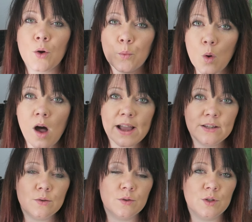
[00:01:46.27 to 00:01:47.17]
What I
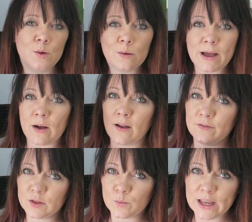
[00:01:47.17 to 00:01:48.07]
talked to you about
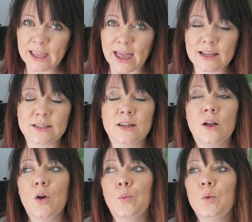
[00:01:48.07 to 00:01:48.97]
over the weekend
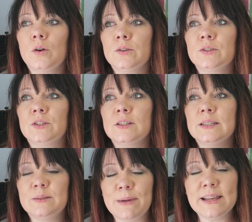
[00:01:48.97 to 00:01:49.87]
was
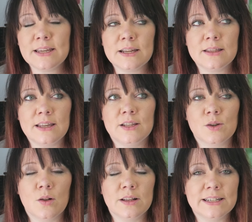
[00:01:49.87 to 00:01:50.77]
spending the
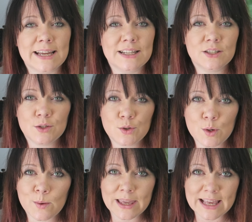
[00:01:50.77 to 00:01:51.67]
Easter holidays
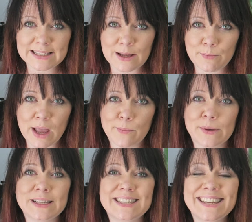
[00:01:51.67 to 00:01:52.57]
doing exam
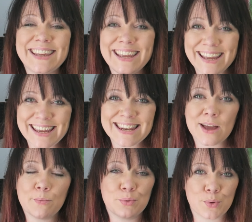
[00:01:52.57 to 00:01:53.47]
papers in
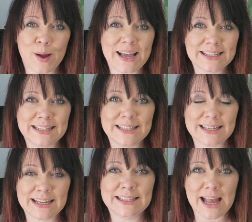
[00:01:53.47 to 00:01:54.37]
practice
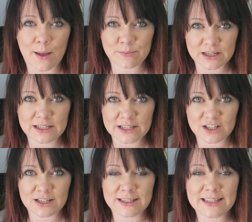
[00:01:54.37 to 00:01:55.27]
exam
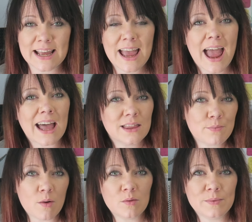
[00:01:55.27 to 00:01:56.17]
conditions. And the
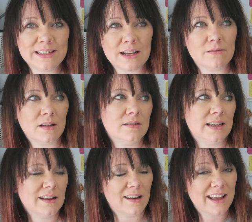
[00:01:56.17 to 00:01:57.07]
problem with
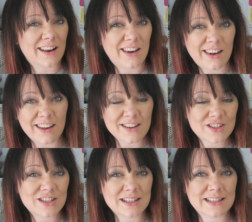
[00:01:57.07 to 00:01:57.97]
downloading like
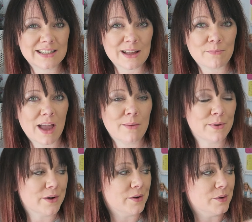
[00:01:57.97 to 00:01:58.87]
last year's exam
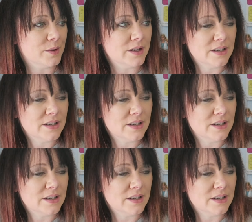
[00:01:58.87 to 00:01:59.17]
paper or